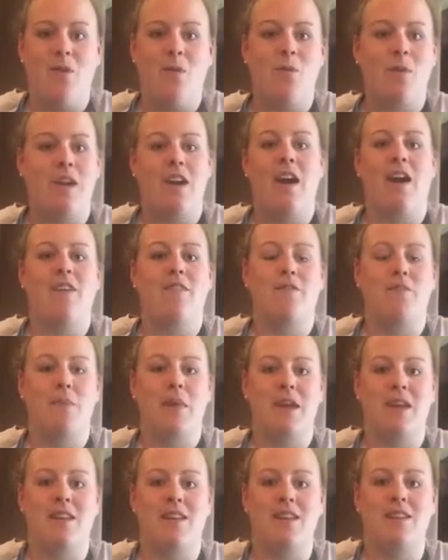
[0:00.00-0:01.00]
we have
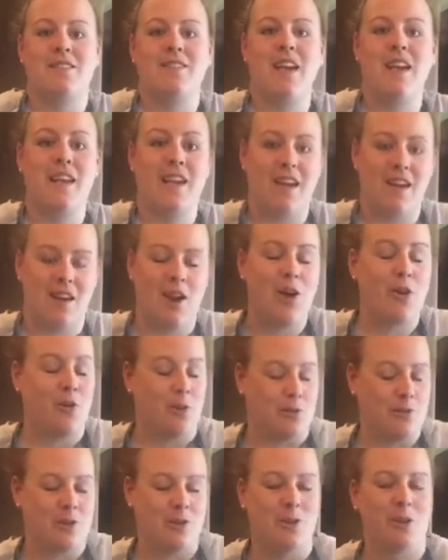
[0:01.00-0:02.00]
been taking a
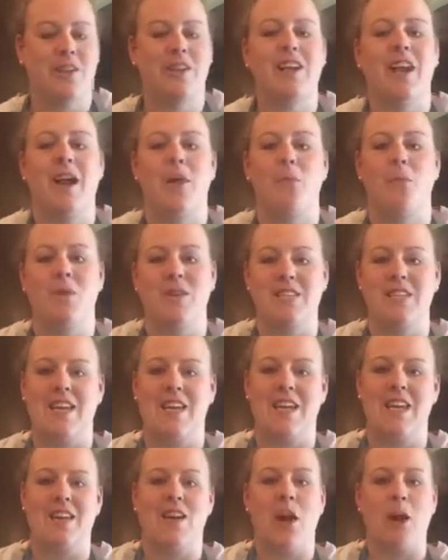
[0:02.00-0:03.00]
closer look what's
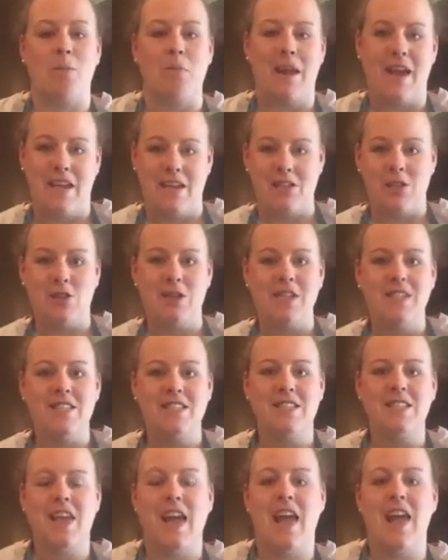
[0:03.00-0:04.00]
in our
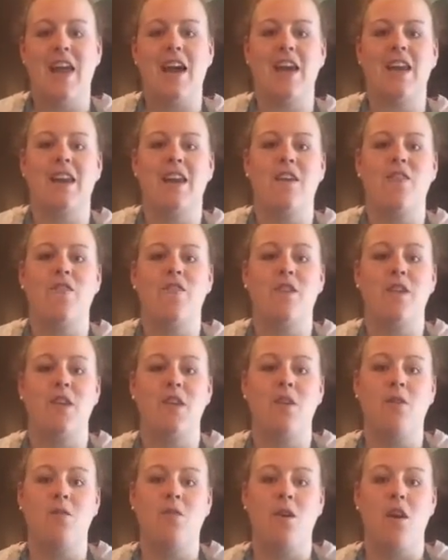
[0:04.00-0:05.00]
pantries, and if
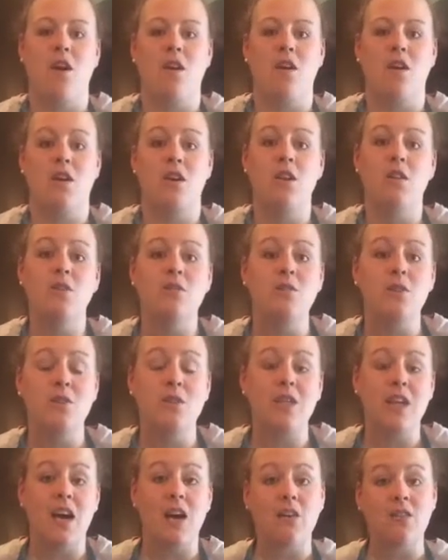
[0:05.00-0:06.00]
you are new to
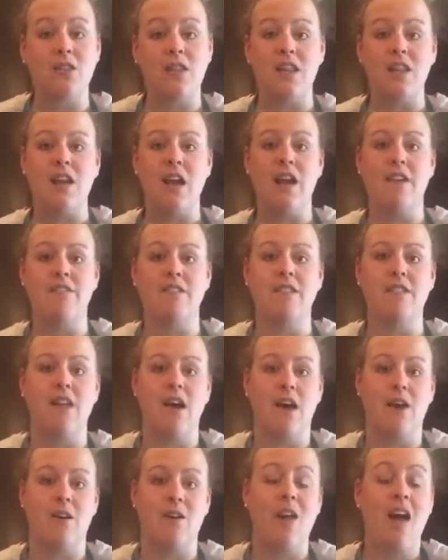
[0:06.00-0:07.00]
the healthy
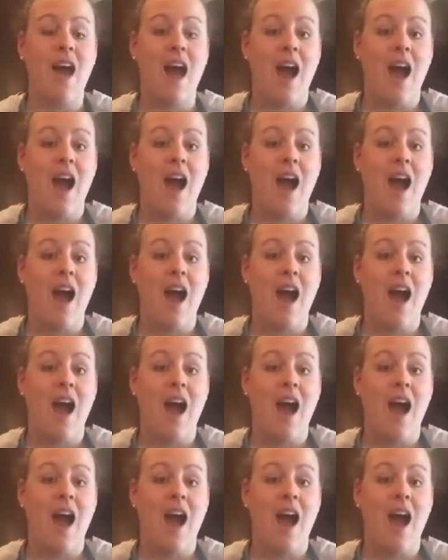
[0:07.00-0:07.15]
lifestyle,